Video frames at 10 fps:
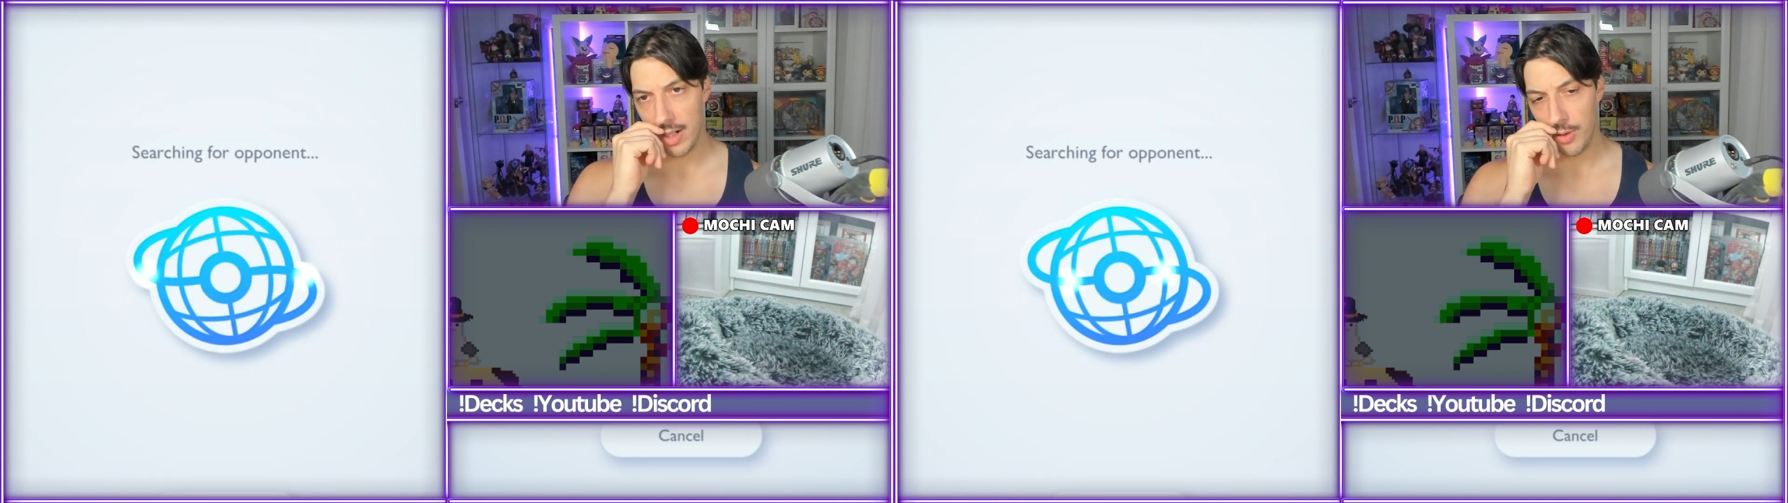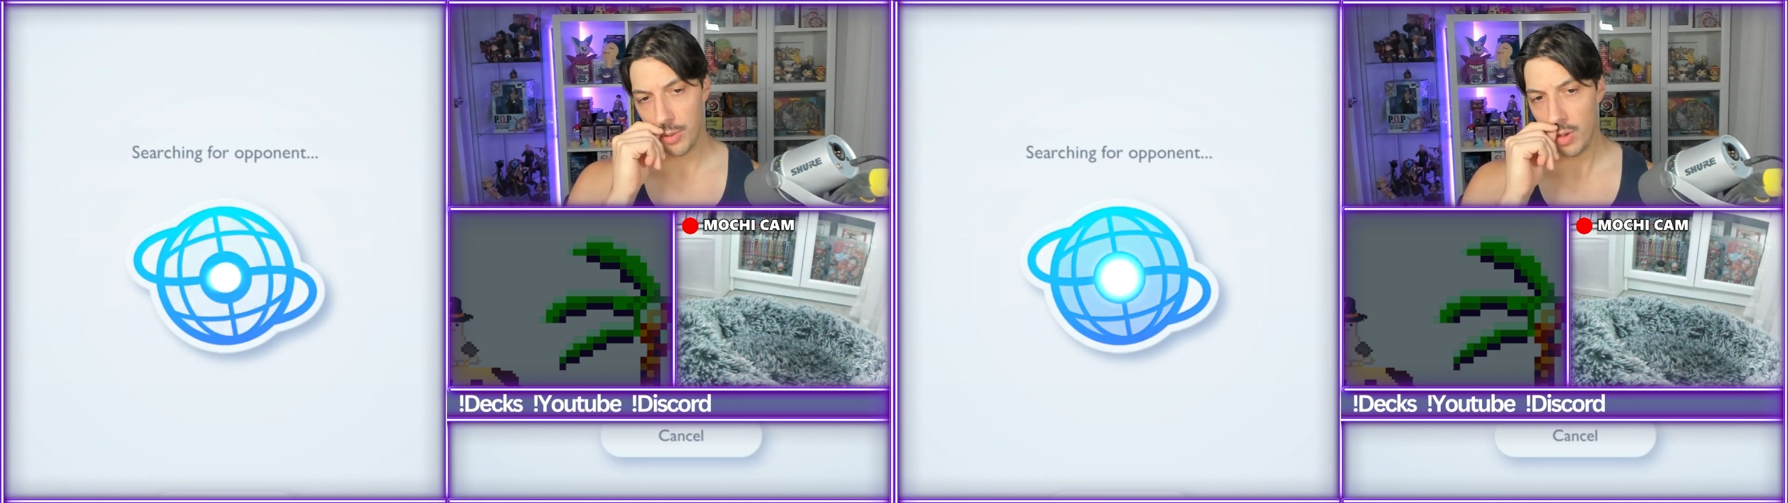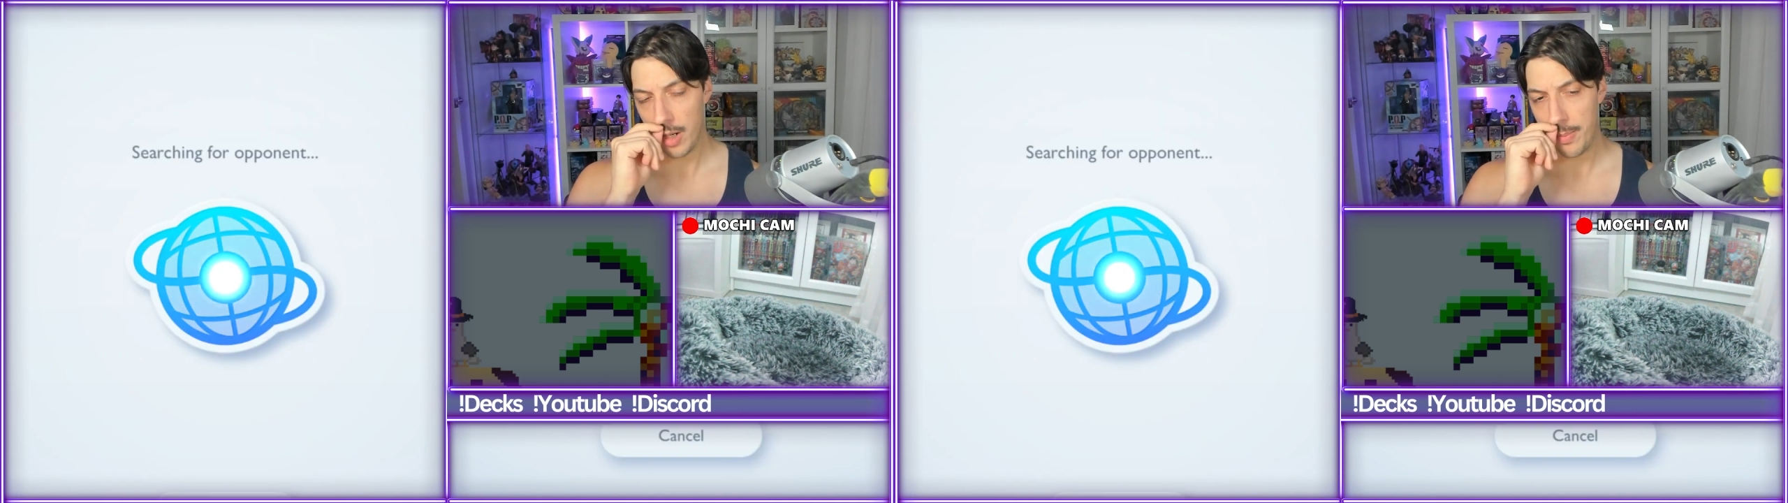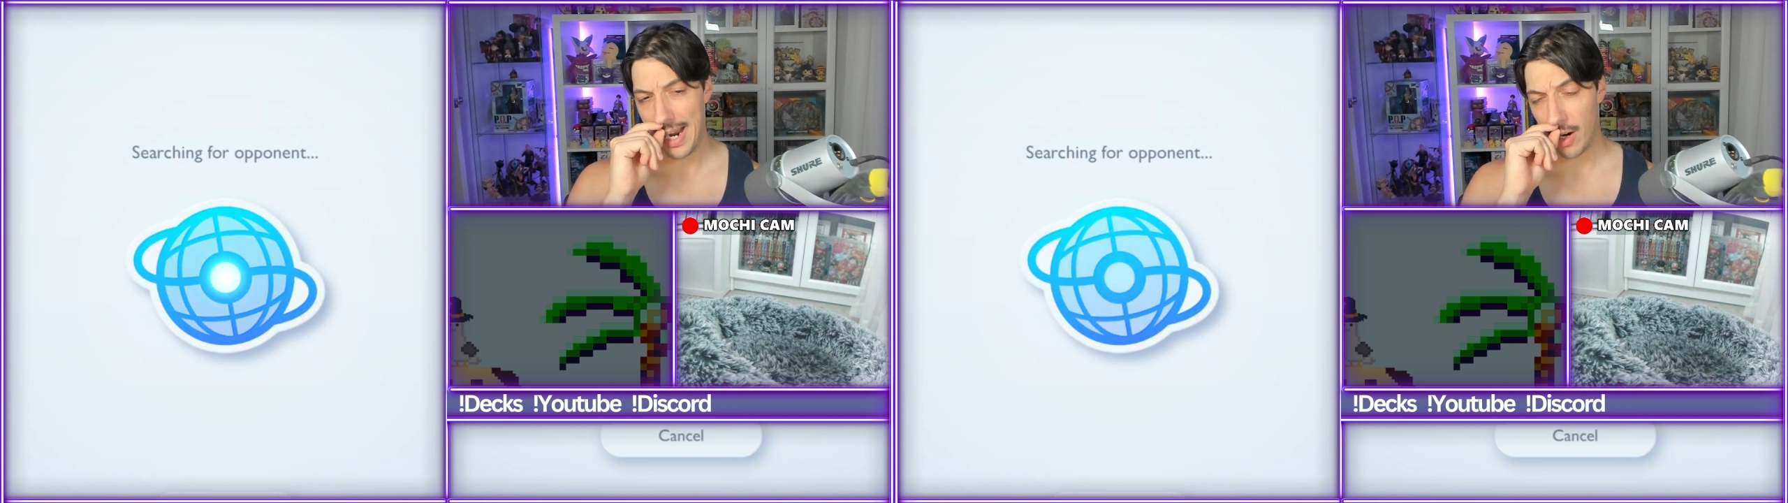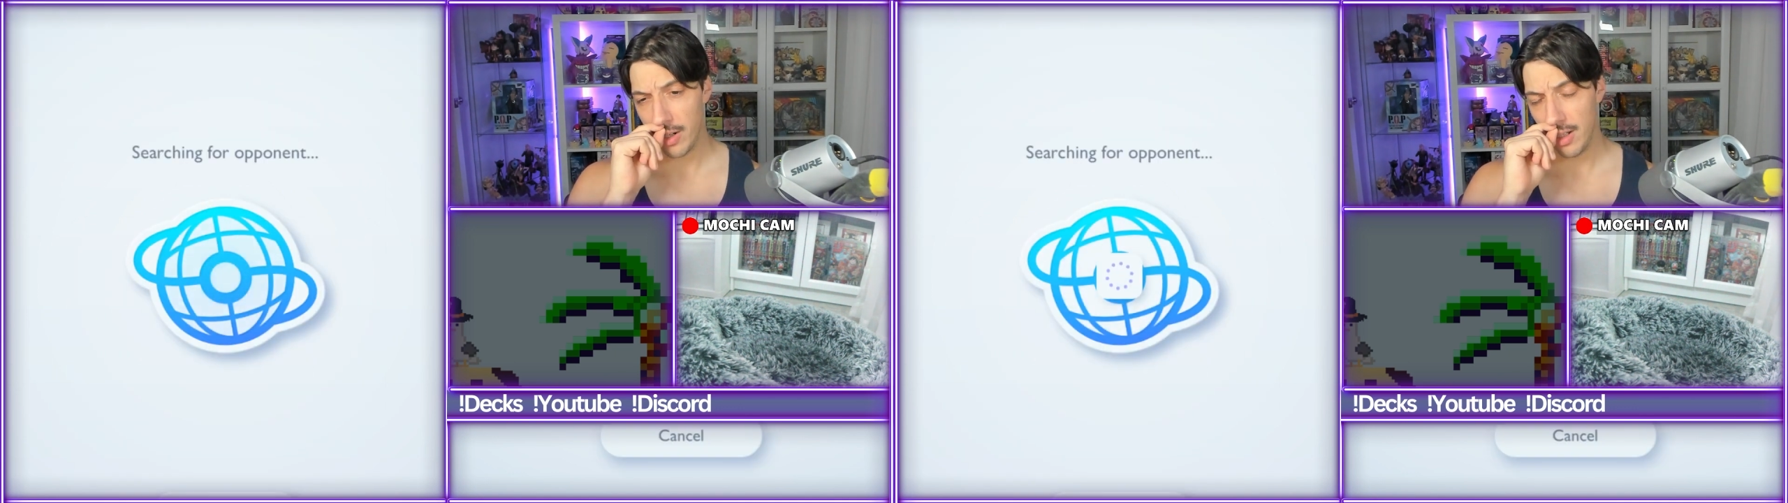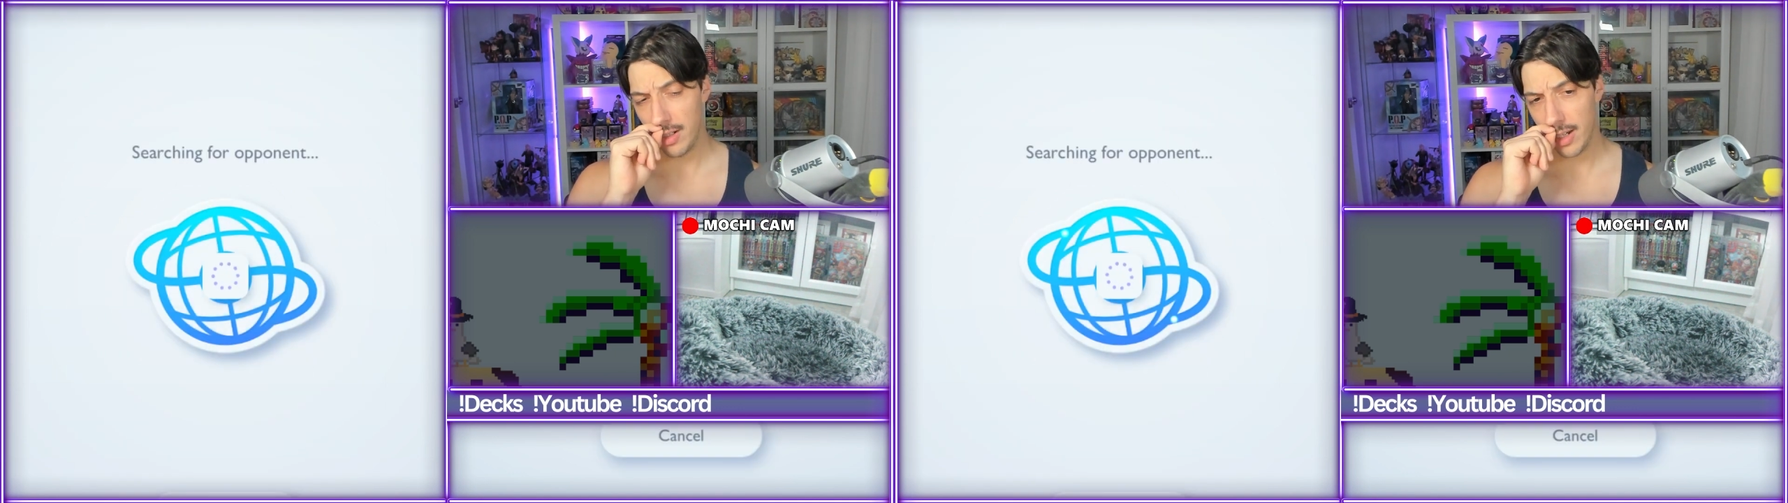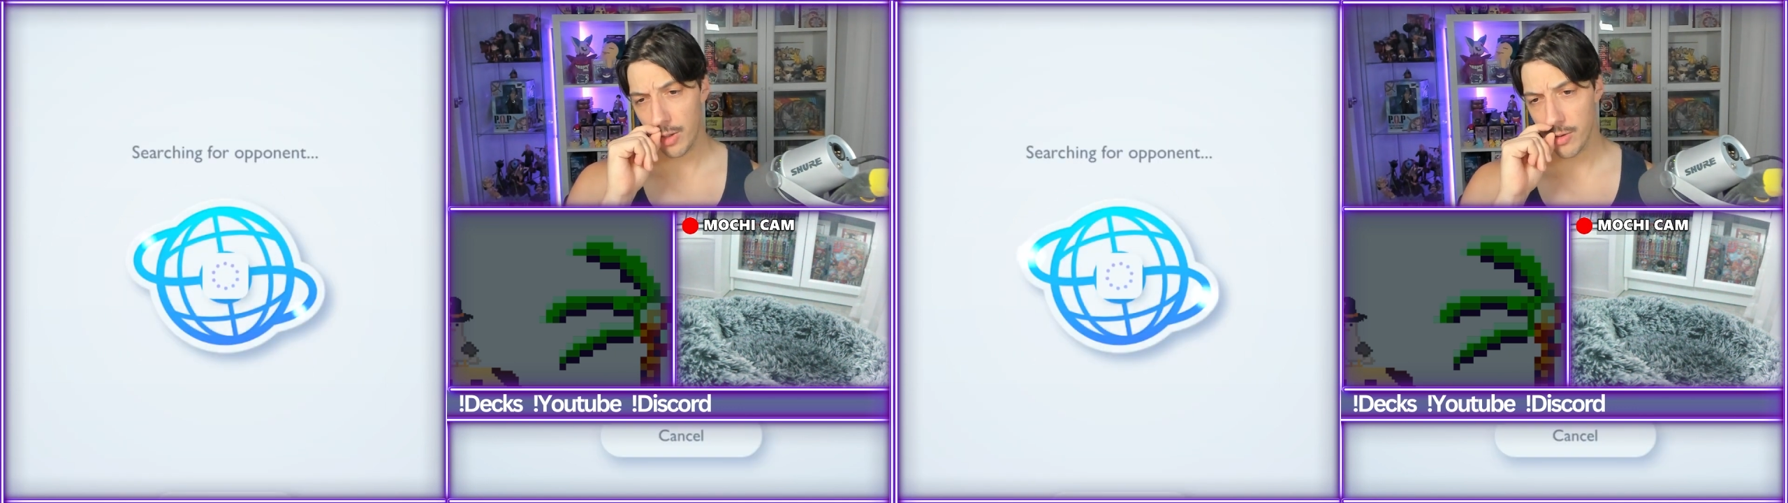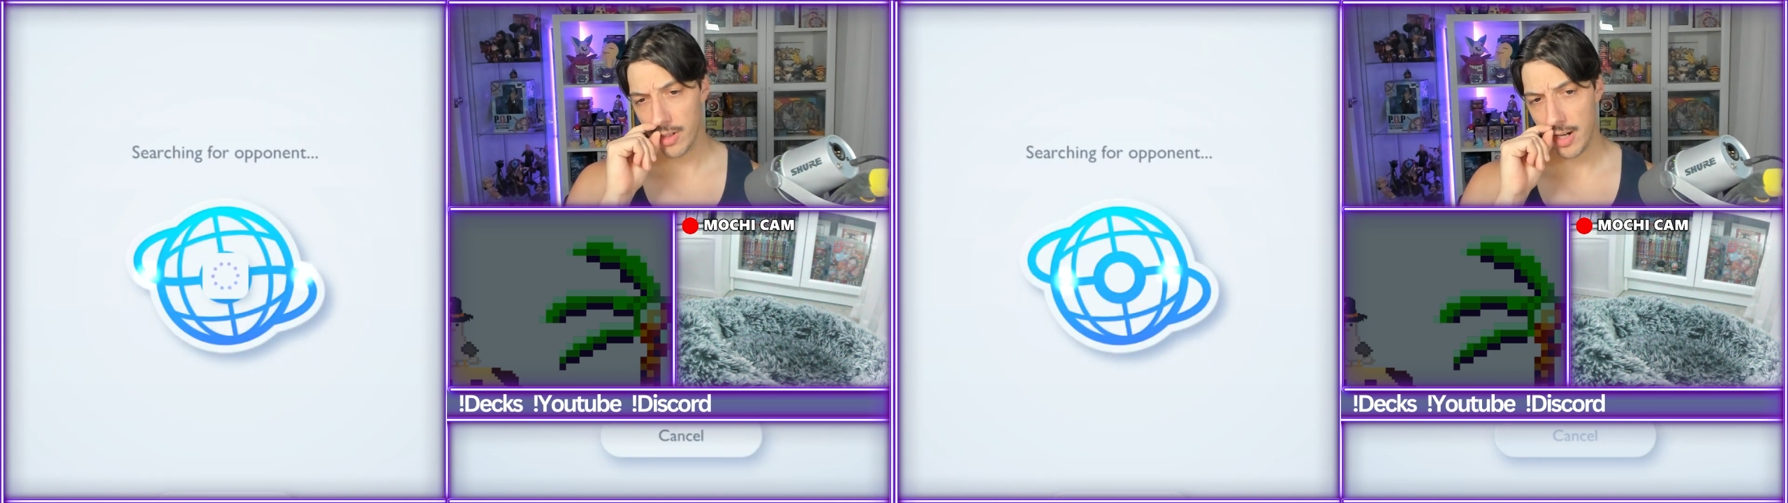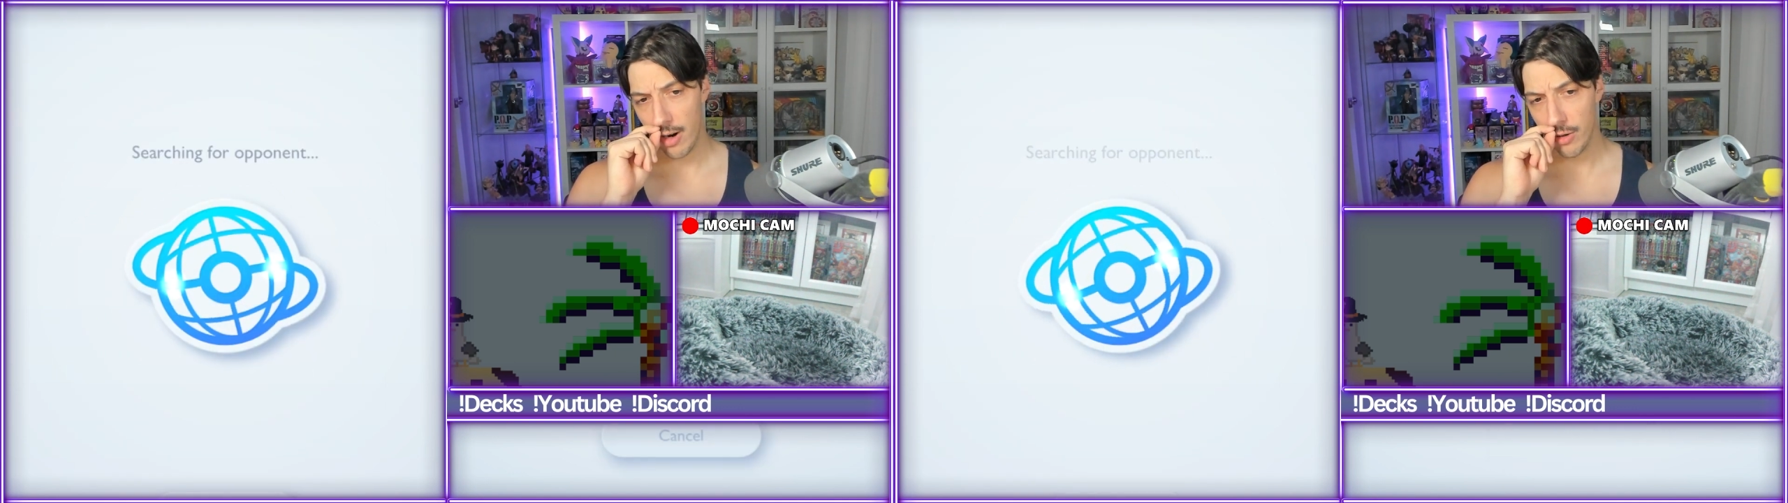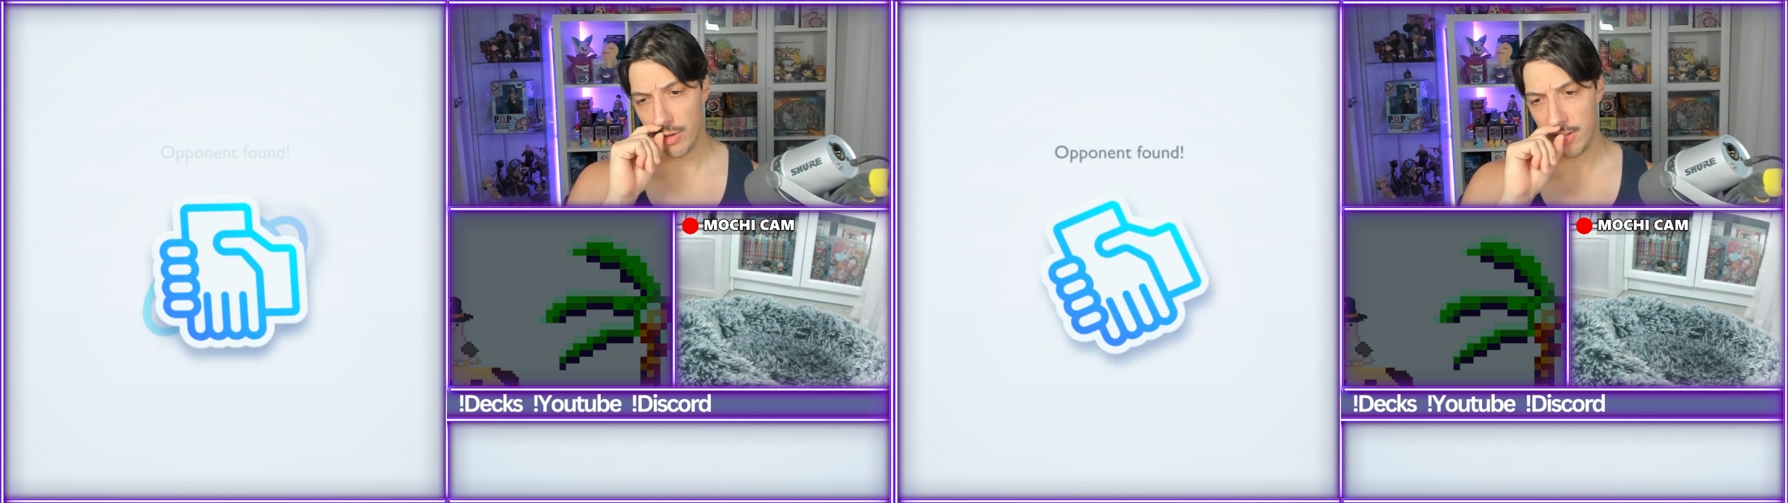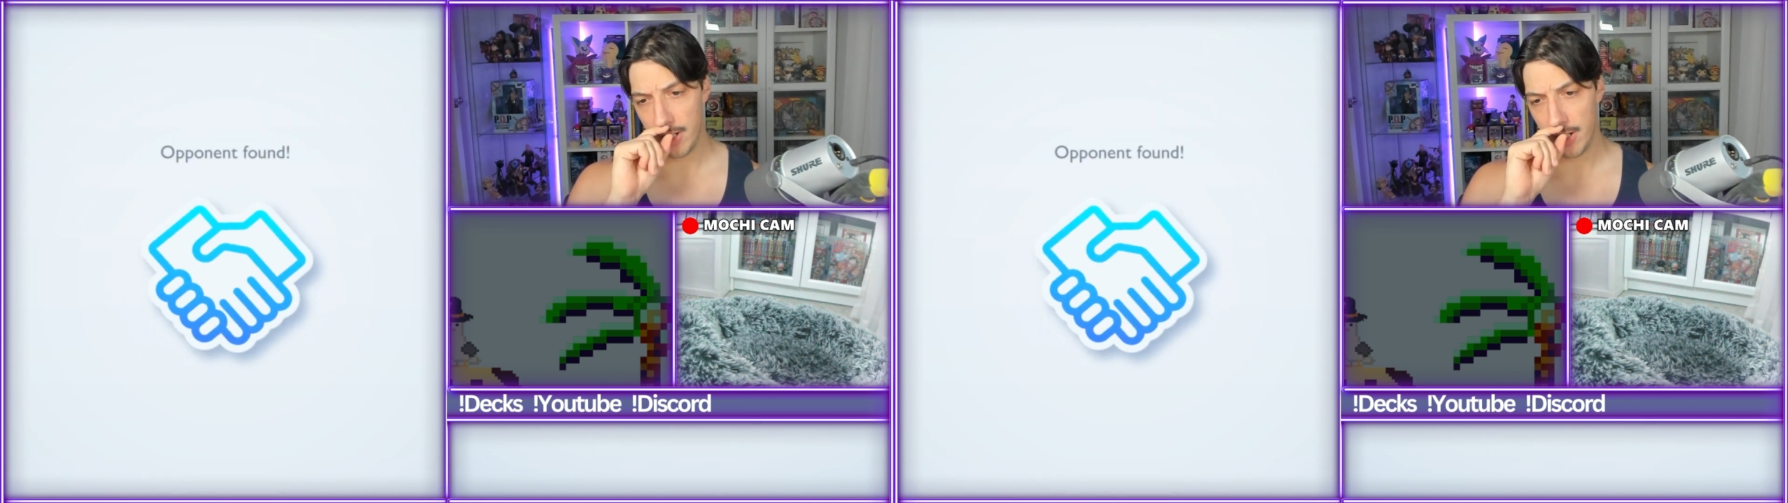into a Palkia deck or a Gyarados